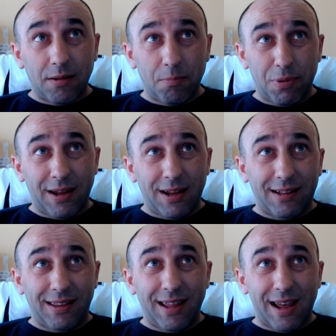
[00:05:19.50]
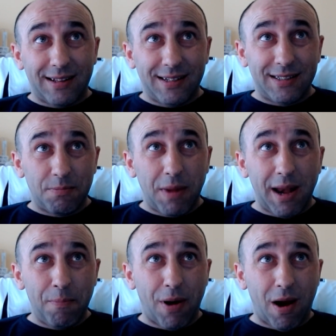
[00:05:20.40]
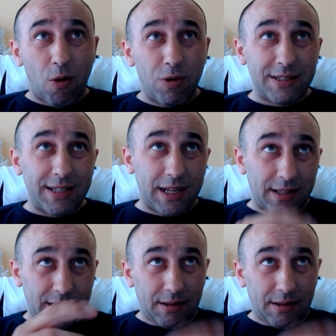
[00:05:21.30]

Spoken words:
but that is manpower that